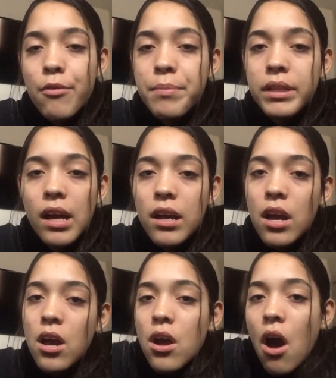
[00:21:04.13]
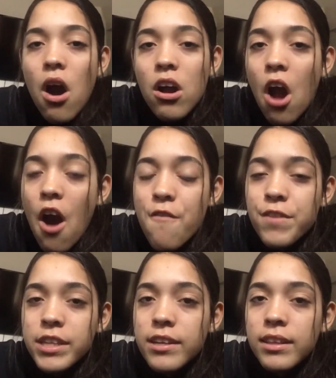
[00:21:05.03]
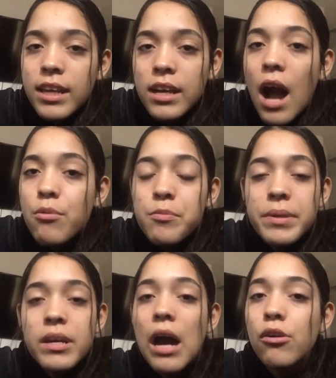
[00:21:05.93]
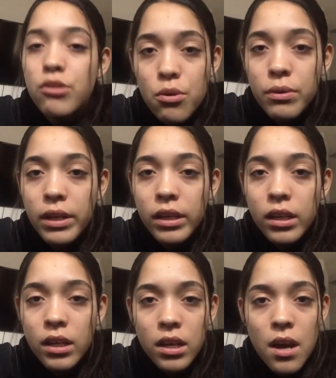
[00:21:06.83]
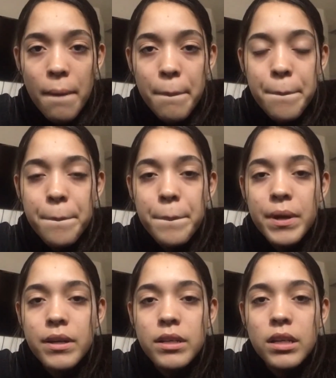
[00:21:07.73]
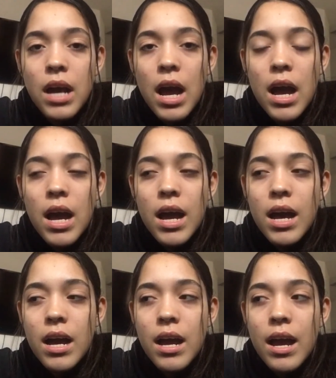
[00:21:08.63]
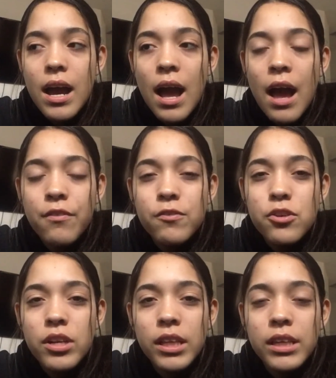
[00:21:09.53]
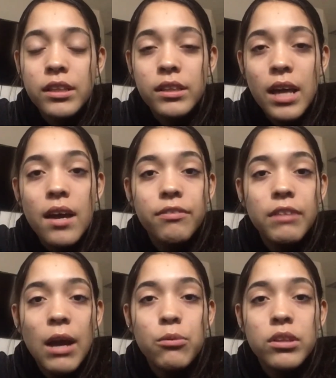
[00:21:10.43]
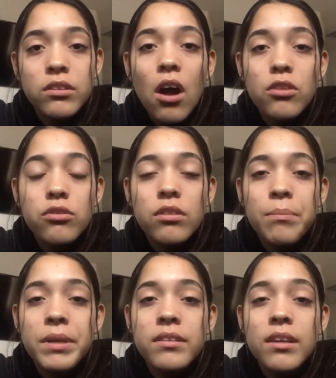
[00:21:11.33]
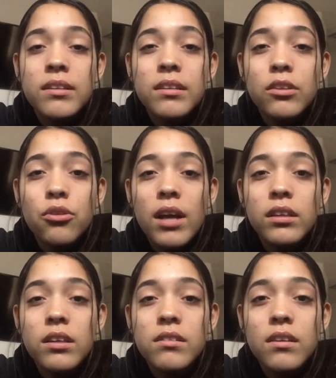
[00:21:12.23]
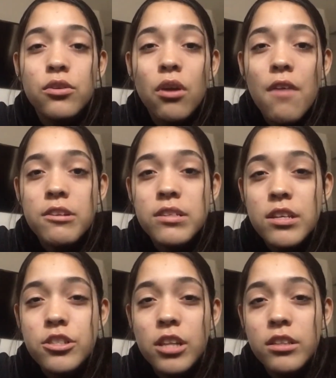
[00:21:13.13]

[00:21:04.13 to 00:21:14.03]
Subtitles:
I would be like all confident, like I will be outgoing. But after Elena left, I wouldn't talk to them because I didn't know how to continue a conversation.